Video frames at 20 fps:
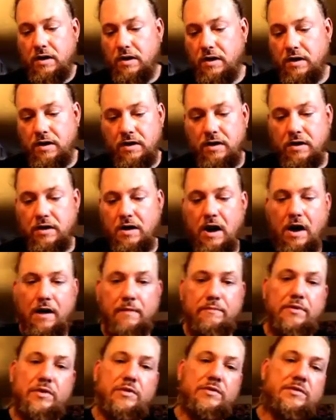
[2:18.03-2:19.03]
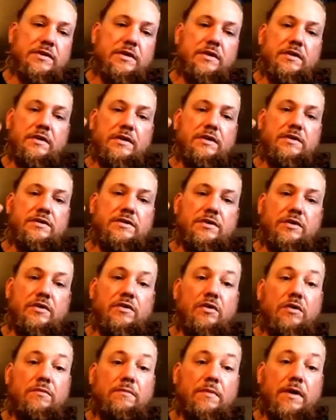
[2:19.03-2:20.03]
I'm using these
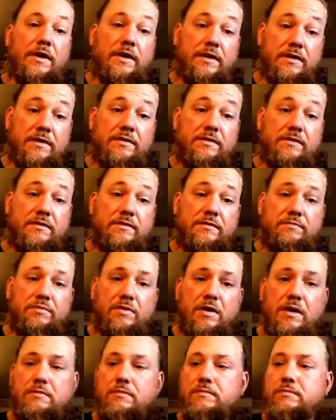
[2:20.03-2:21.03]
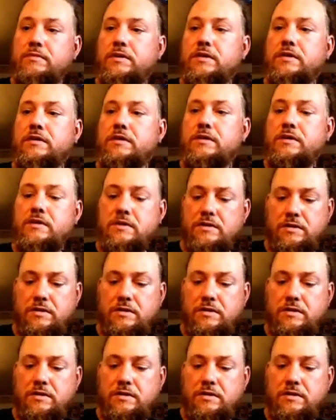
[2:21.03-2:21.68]
to go on my ends probably,